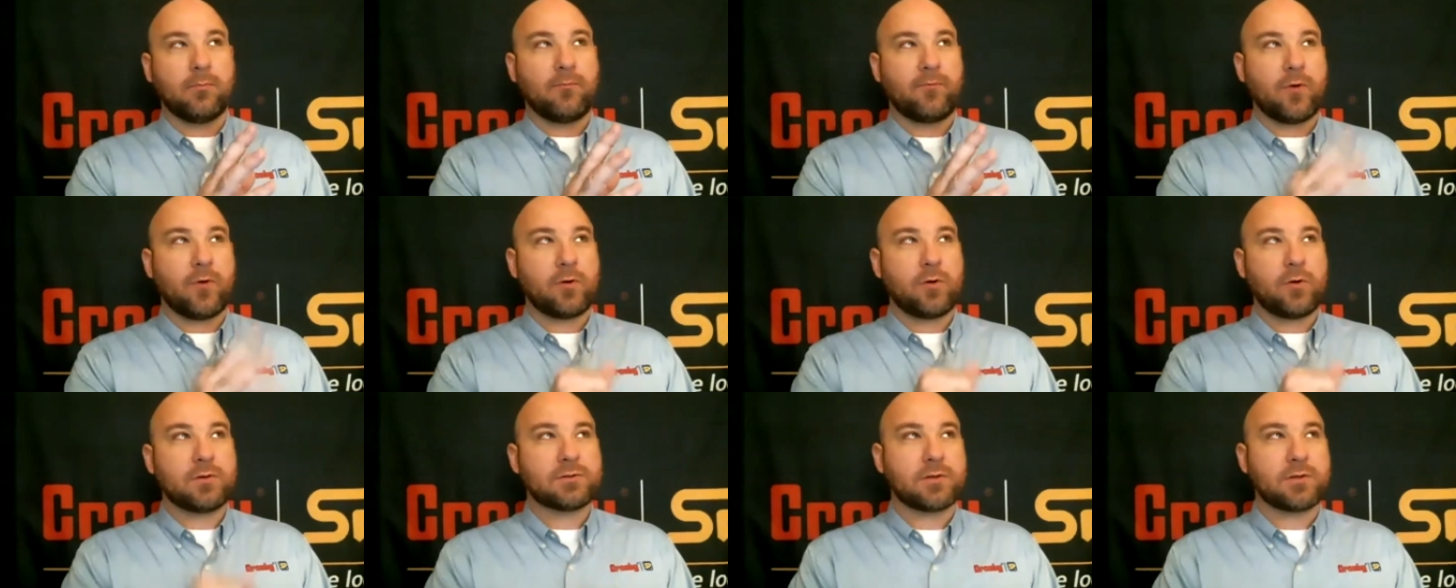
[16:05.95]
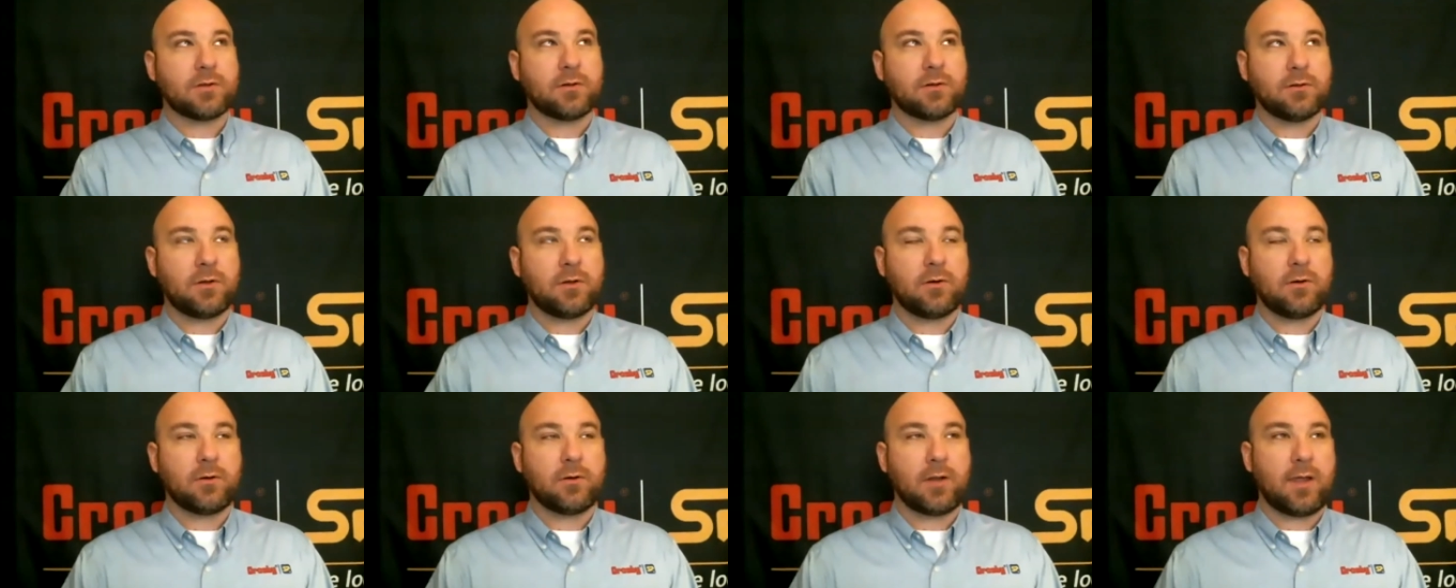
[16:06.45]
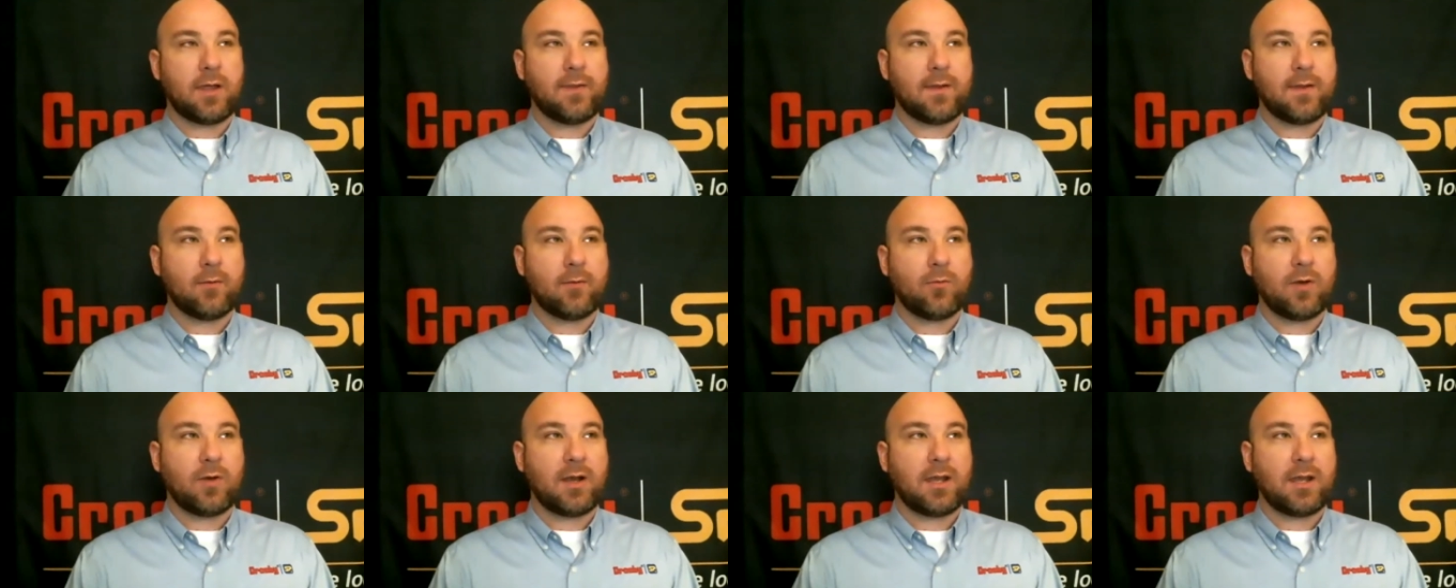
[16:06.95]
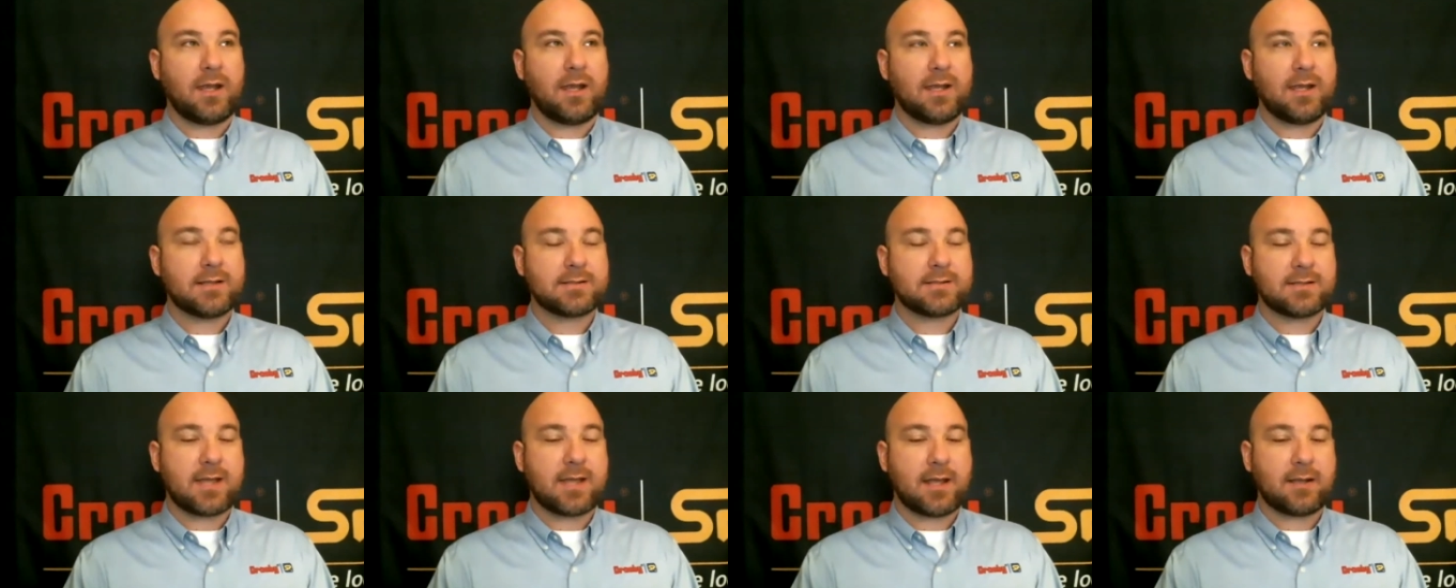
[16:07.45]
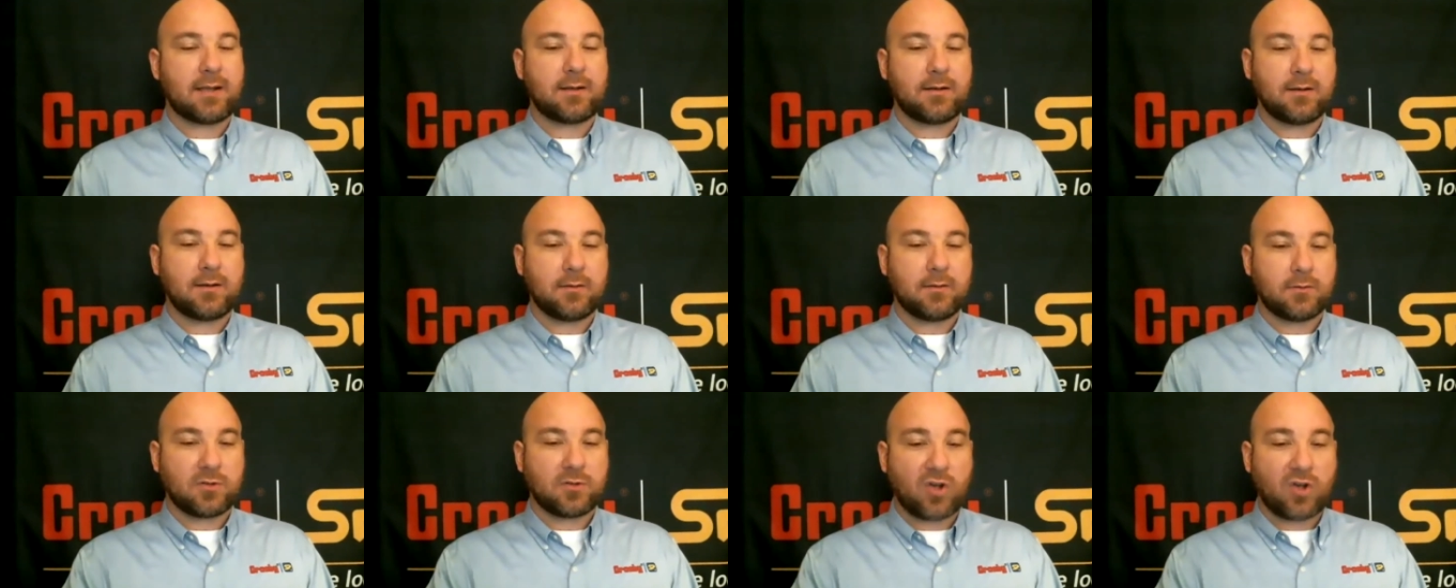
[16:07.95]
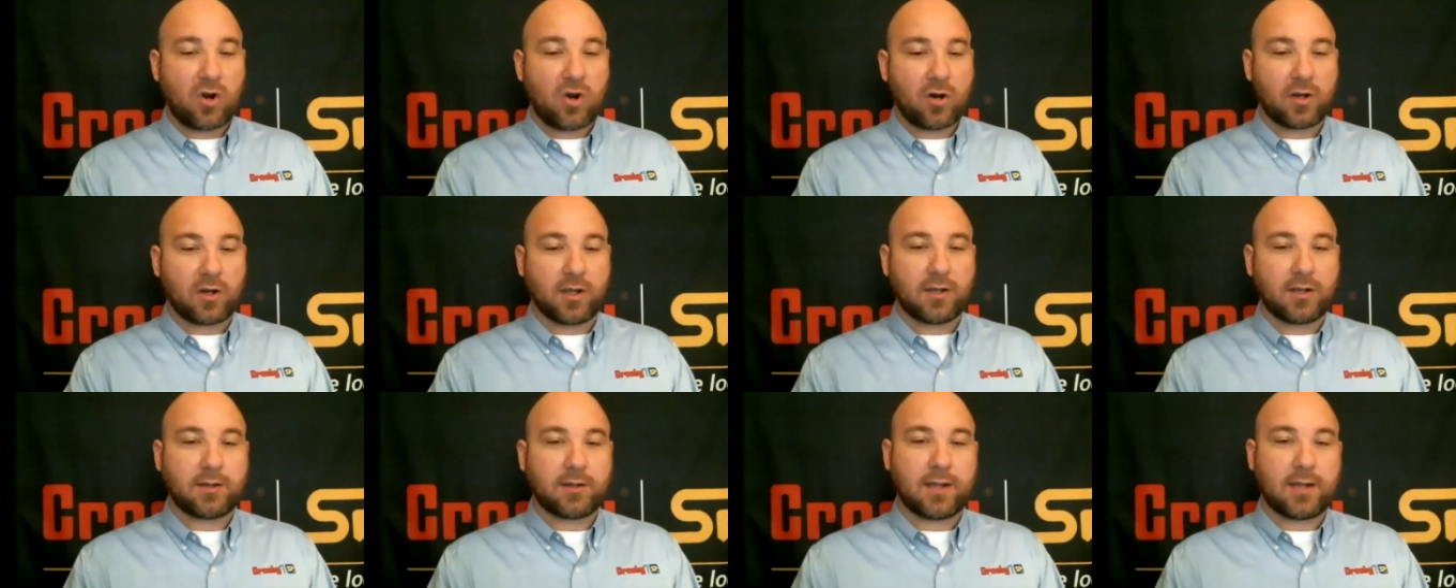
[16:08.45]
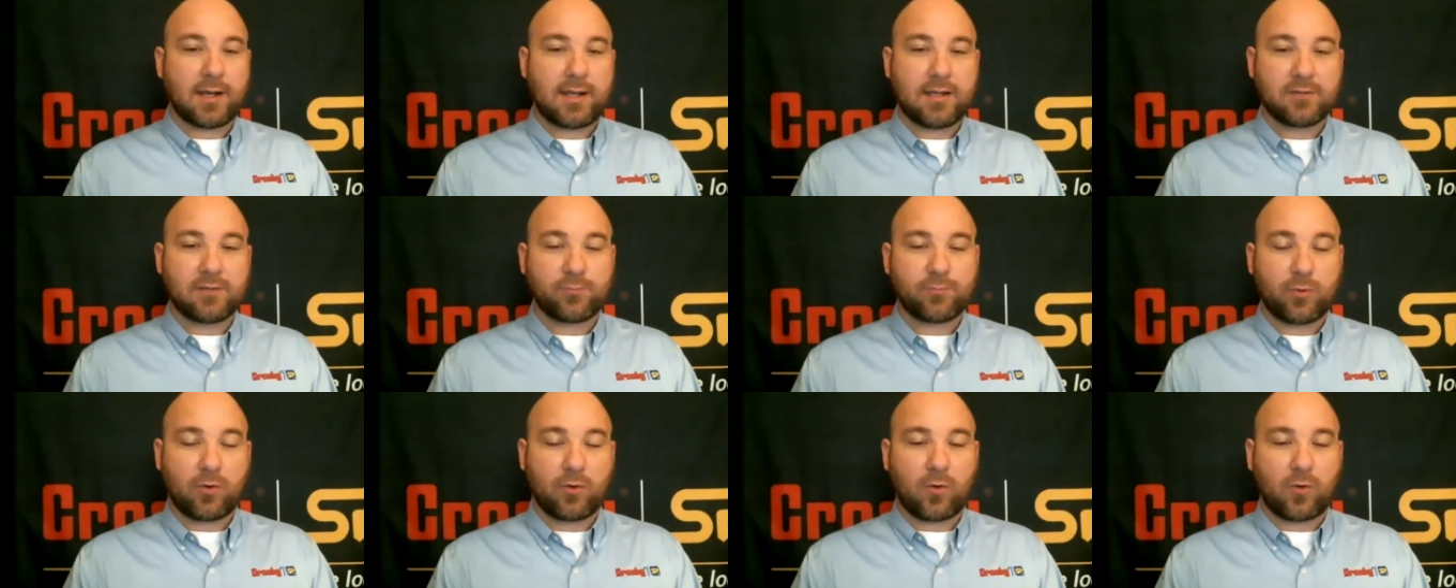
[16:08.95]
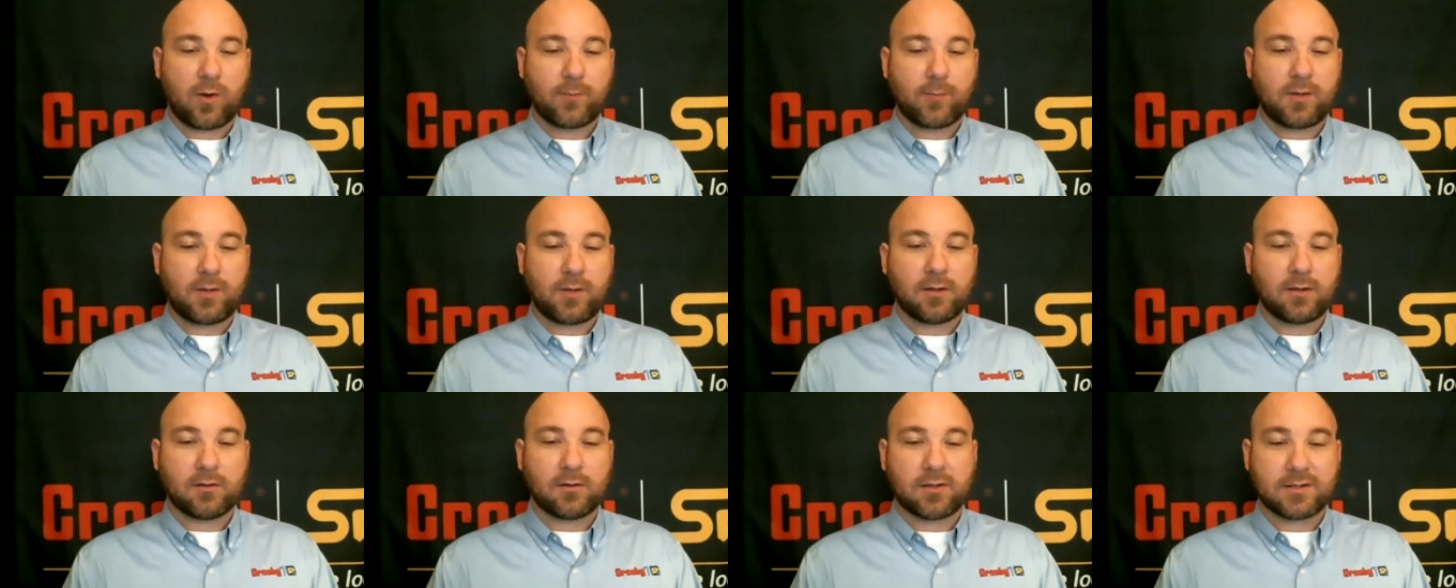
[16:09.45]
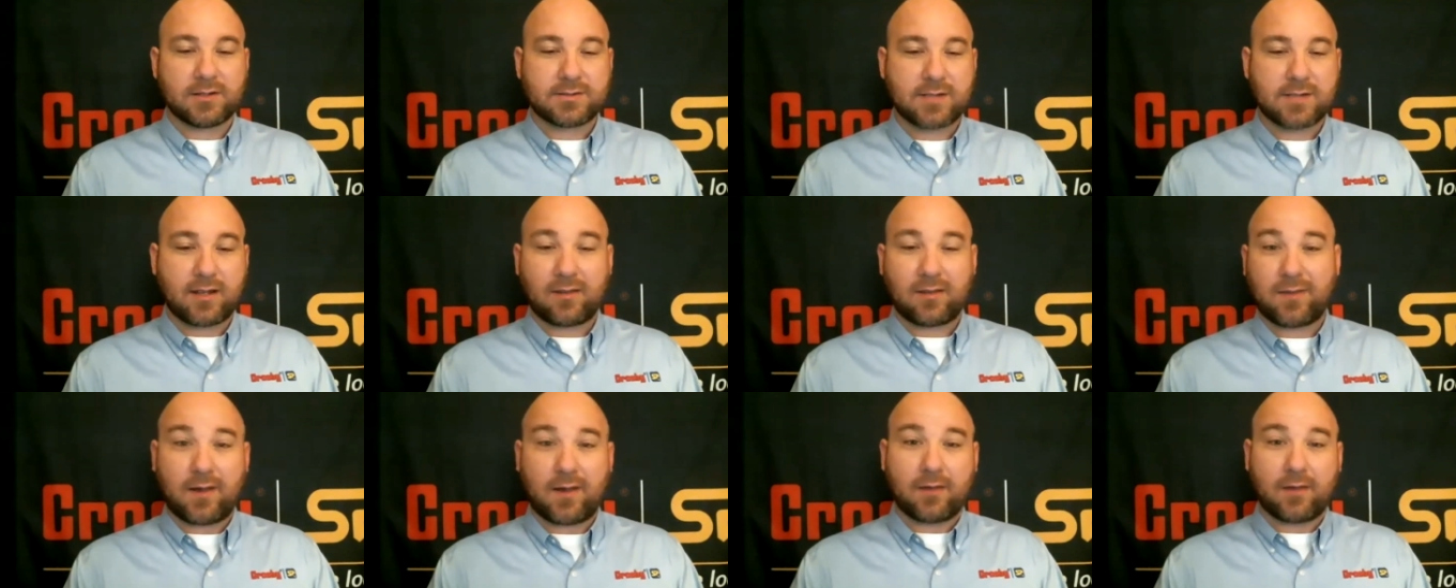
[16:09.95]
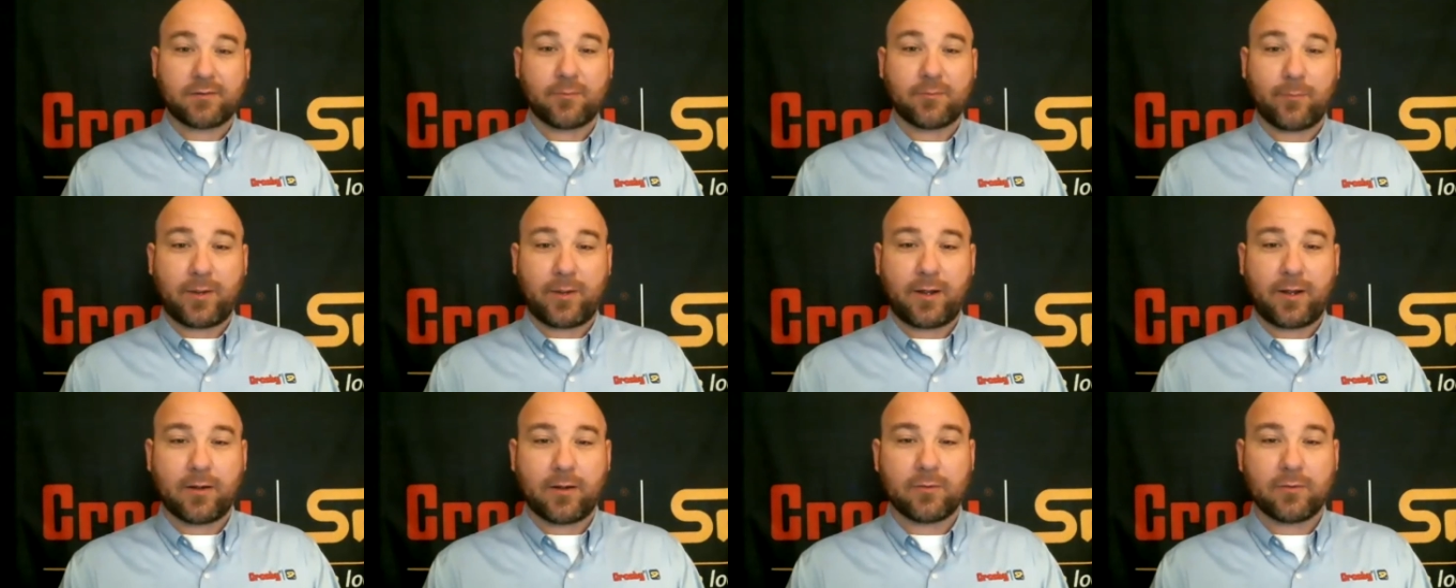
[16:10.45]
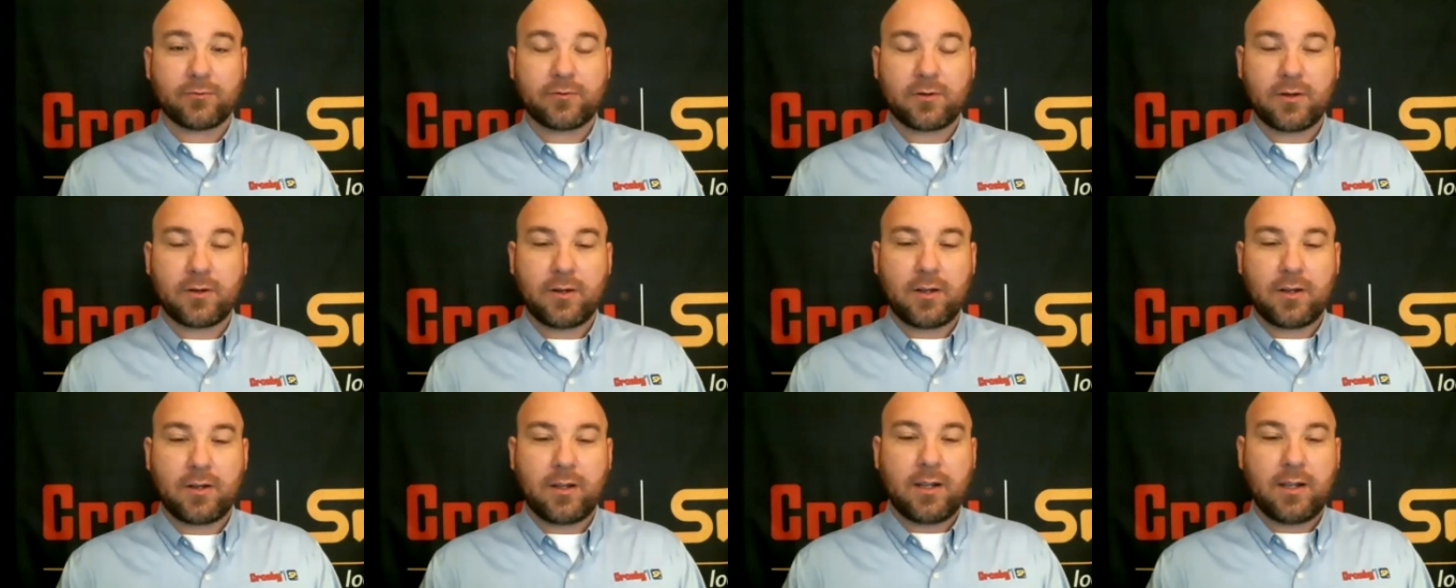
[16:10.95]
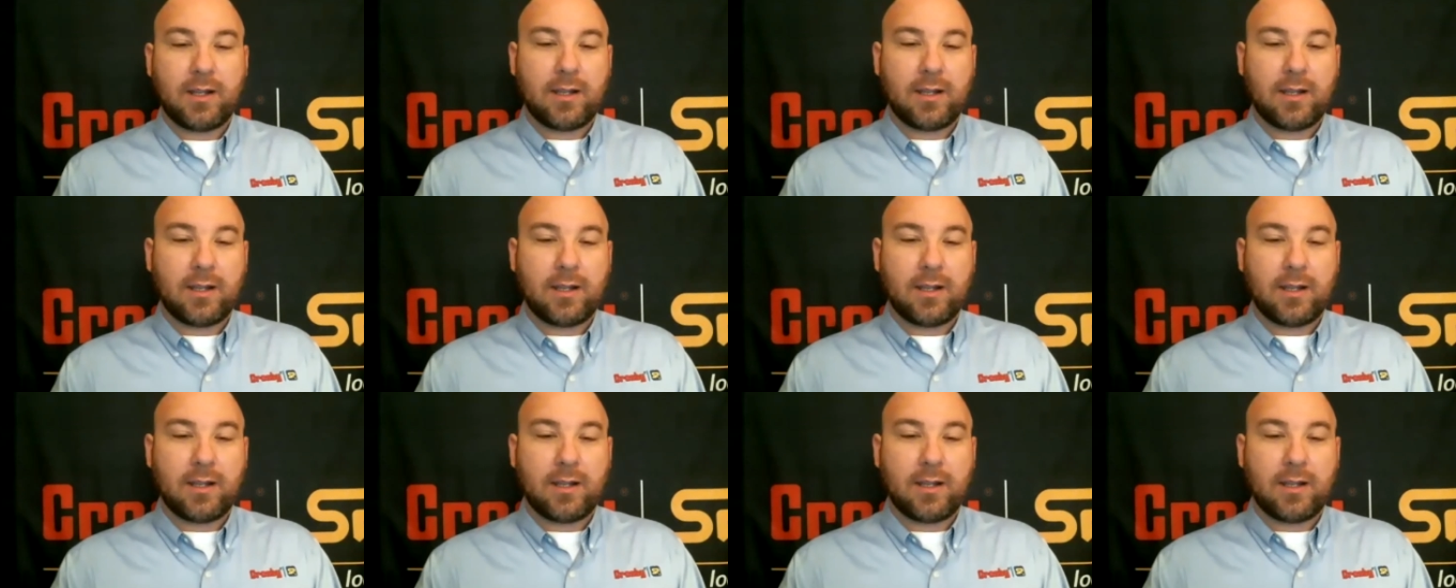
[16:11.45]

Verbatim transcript: focus on the load, and then when it hits that target that he's programmed in there, let's say a thousand pounds, mm-hmm.